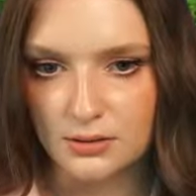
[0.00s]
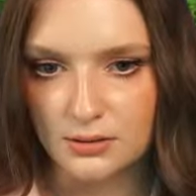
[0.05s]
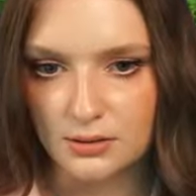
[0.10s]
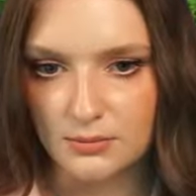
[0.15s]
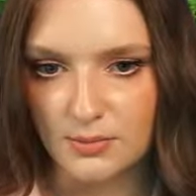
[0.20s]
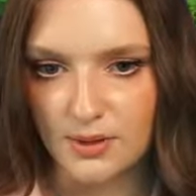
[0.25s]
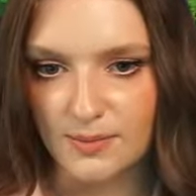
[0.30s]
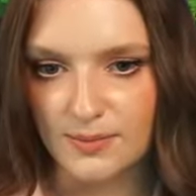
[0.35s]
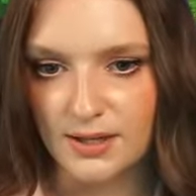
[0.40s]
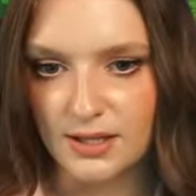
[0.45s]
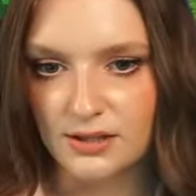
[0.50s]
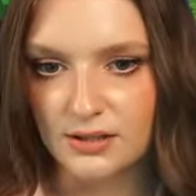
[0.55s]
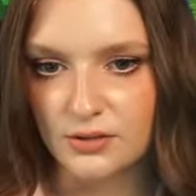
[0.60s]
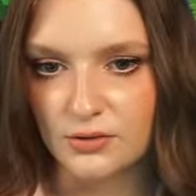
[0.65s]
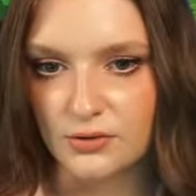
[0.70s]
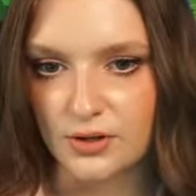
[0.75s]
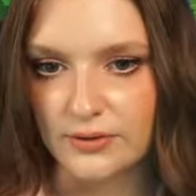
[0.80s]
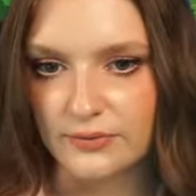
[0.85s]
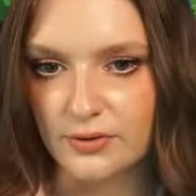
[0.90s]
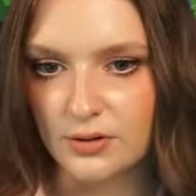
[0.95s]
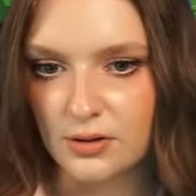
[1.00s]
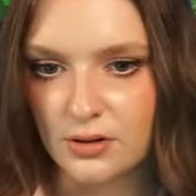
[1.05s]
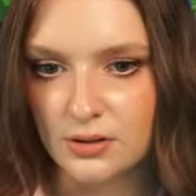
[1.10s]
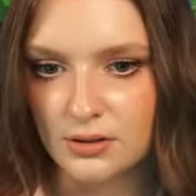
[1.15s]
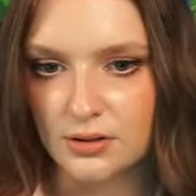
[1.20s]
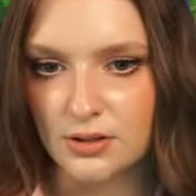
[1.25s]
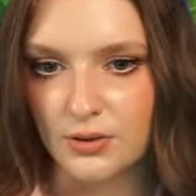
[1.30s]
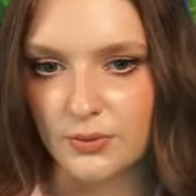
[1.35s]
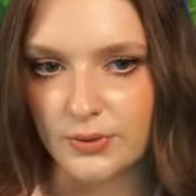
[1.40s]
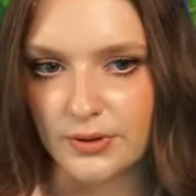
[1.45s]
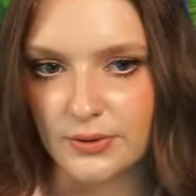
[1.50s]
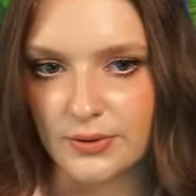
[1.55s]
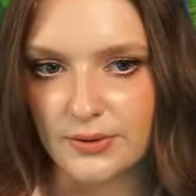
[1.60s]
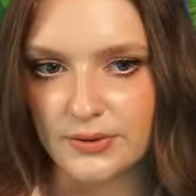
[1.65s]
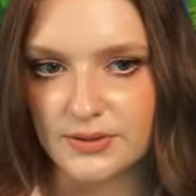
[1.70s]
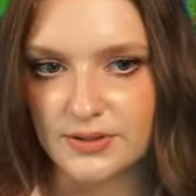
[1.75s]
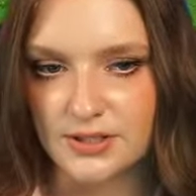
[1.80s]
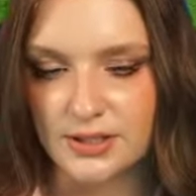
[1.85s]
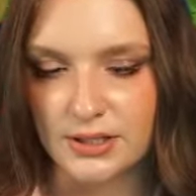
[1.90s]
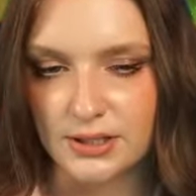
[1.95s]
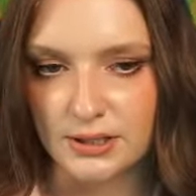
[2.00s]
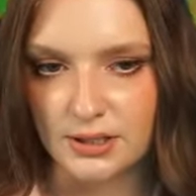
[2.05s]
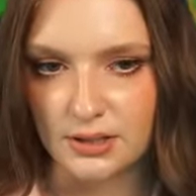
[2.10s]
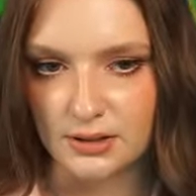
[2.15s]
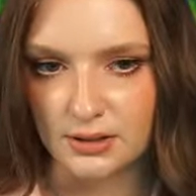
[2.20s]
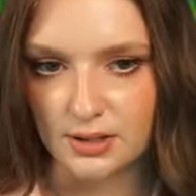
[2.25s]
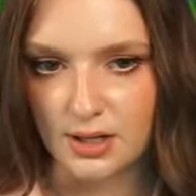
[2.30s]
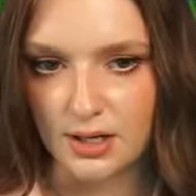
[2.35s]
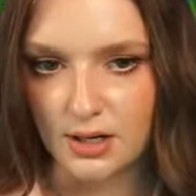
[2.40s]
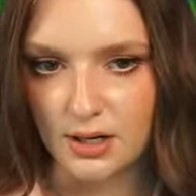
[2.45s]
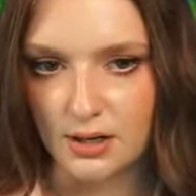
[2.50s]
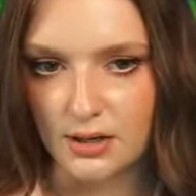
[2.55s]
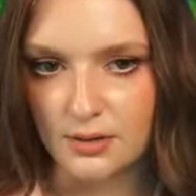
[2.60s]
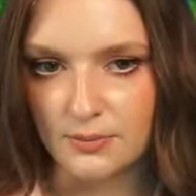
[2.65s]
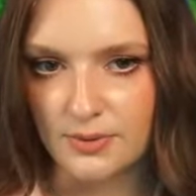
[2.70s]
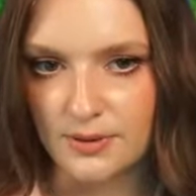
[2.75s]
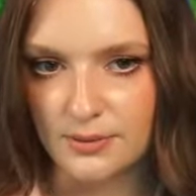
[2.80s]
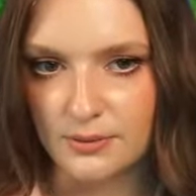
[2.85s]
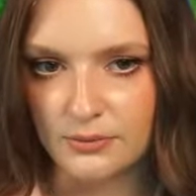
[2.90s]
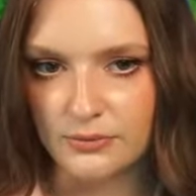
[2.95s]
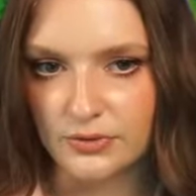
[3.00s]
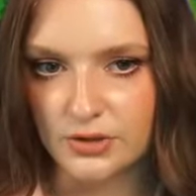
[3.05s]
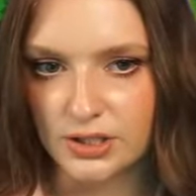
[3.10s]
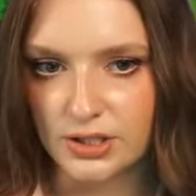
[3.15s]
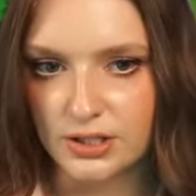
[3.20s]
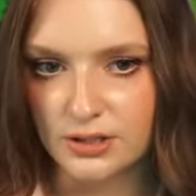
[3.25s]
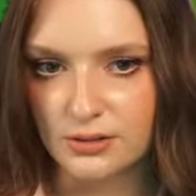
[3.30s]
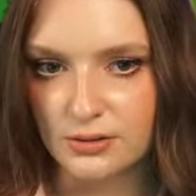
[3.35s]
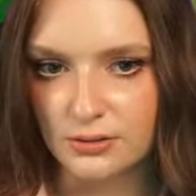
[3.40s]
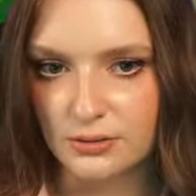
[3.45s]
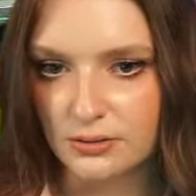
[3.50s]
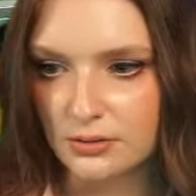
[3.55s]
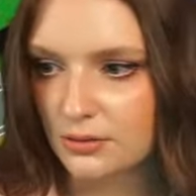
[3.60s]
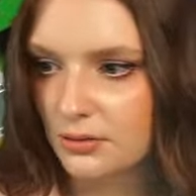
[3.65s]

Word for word: Maybe at the graveyard? No, we don't see anything there. Maybe over here?